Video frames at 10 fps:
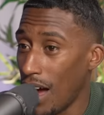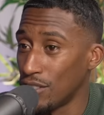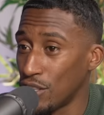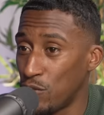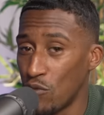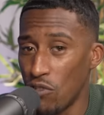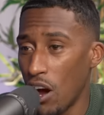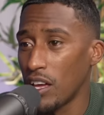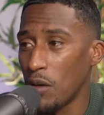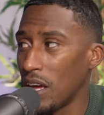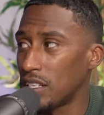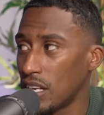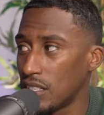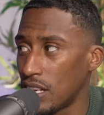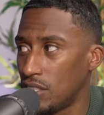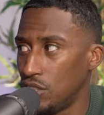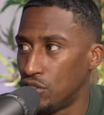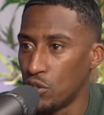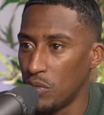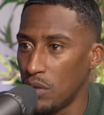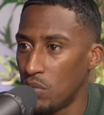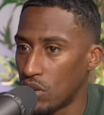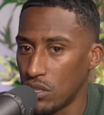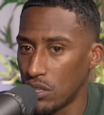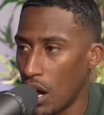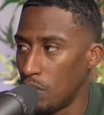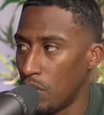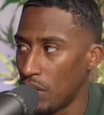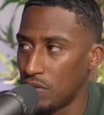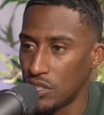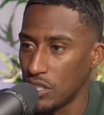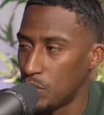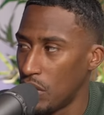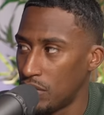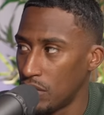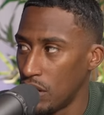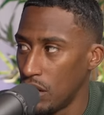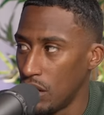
I just thought, right, yeah, it makes sense that she drew me because I'm buff and she's buff.